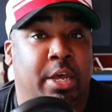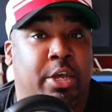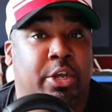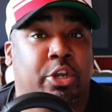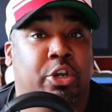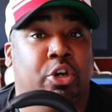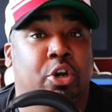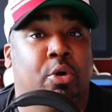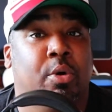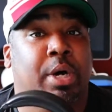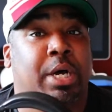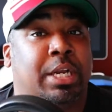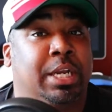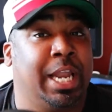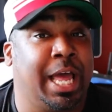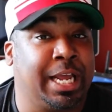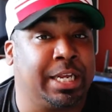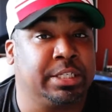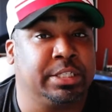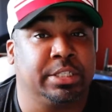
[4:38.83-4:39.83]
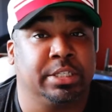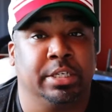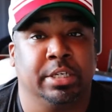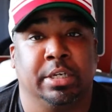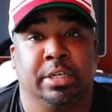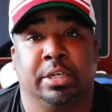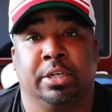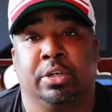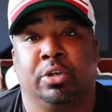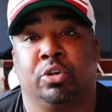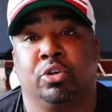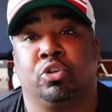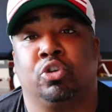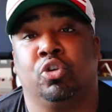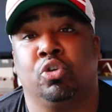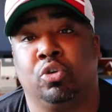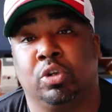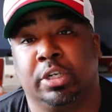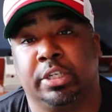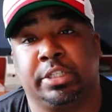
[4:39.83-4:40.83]
Alexa or
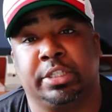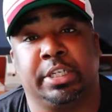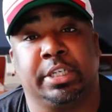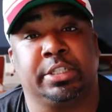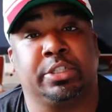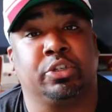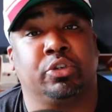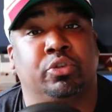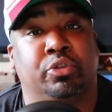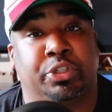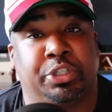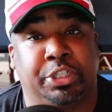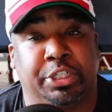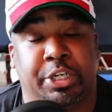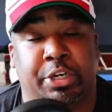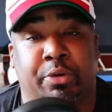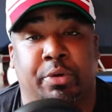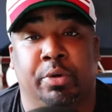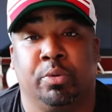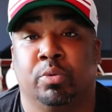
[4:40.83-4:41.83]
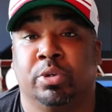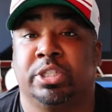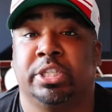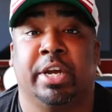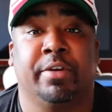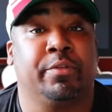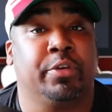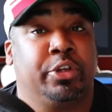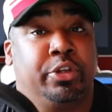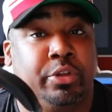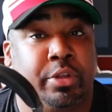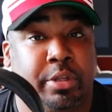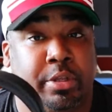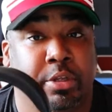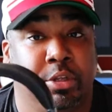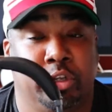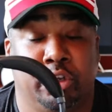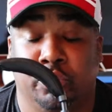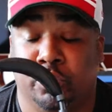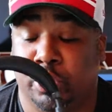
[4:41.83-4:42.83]
Google Assistant or Siri, whichever you
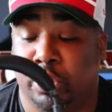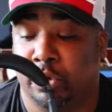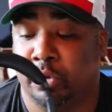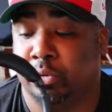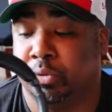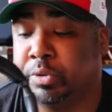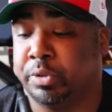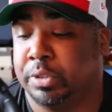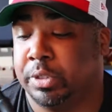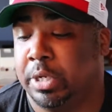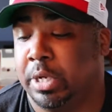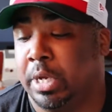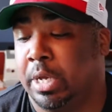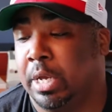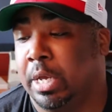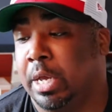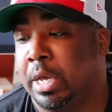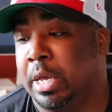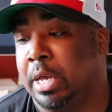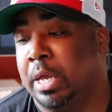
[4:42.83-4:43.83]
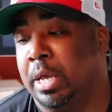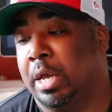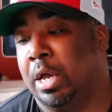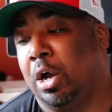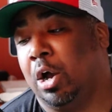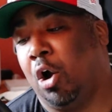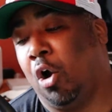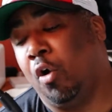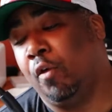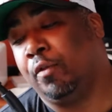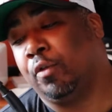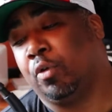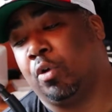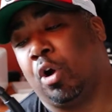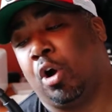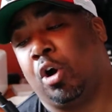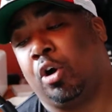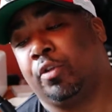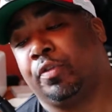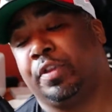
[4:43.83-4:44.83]
use.
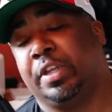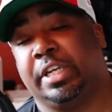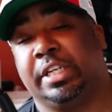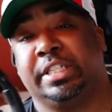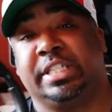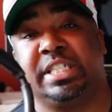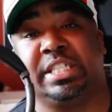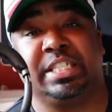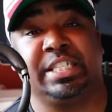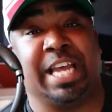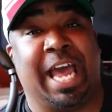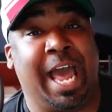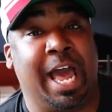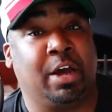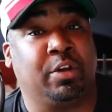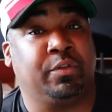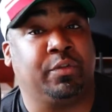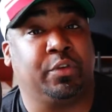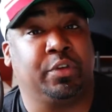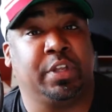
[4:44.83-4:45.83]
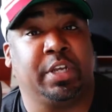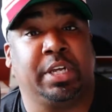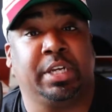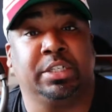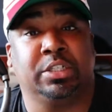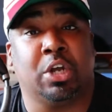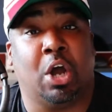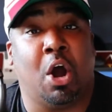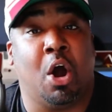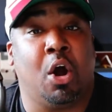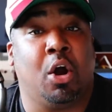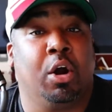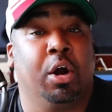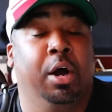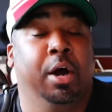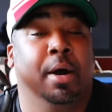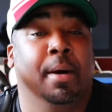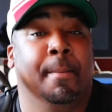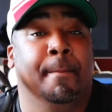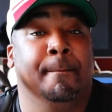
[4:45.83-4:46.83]
Overall, the sound for these are
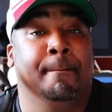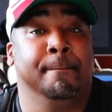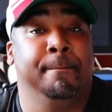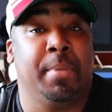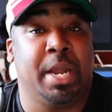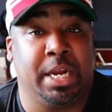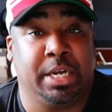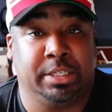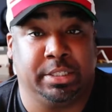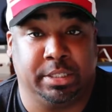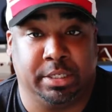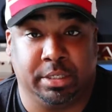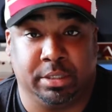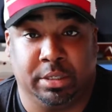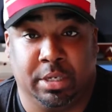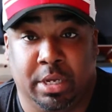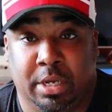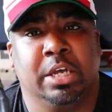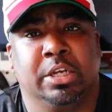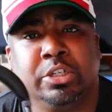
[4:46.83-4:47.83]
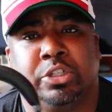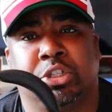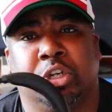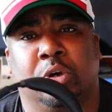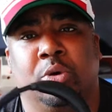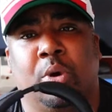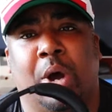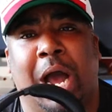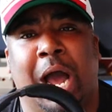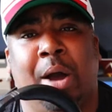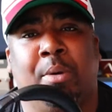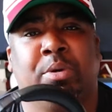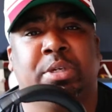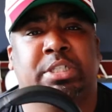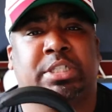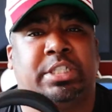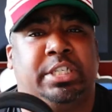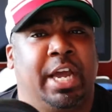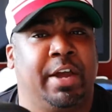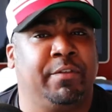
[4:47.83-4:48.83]
amazing. So I
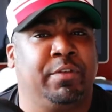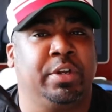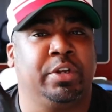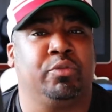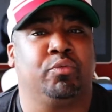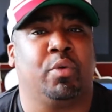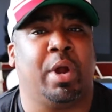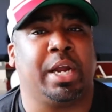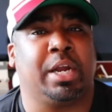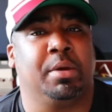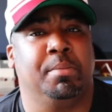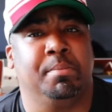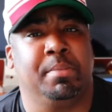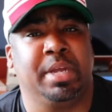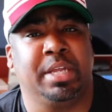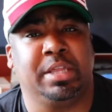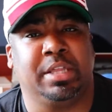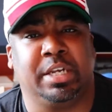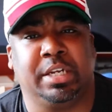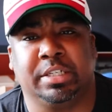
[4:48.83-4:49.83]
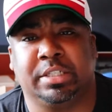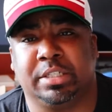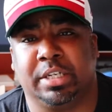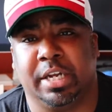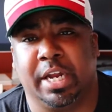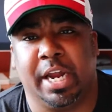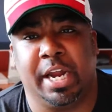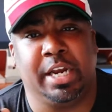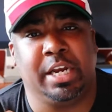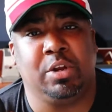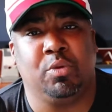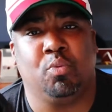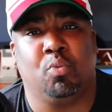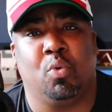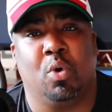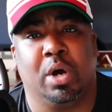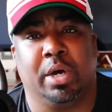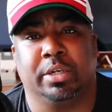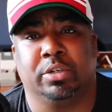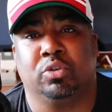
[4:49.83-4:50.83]
would definitely recommend these to
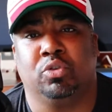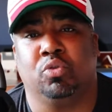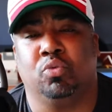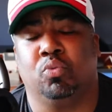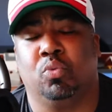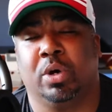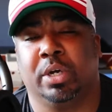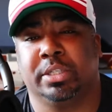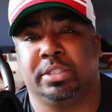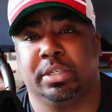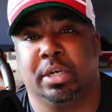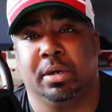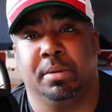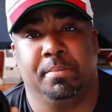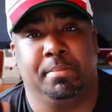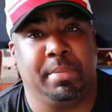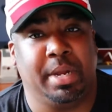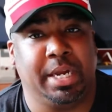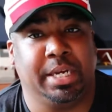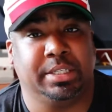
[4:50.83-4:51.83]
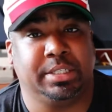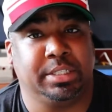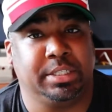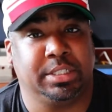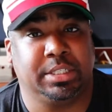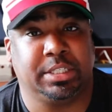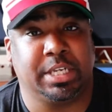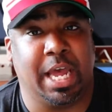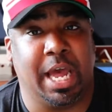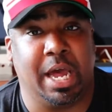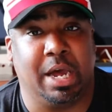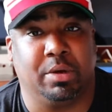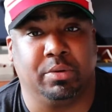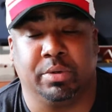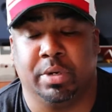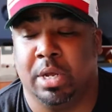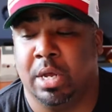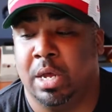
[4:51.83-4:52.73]
anyone who wants amazing sound.